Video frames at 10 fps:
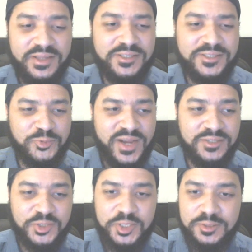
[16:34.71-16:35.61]
he's trying
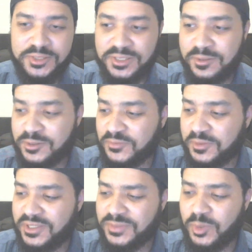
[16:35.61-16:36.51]
to steal songs
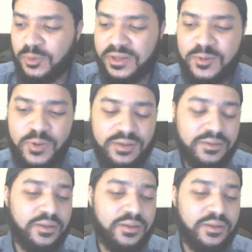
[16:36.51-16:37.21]
for his Boricua.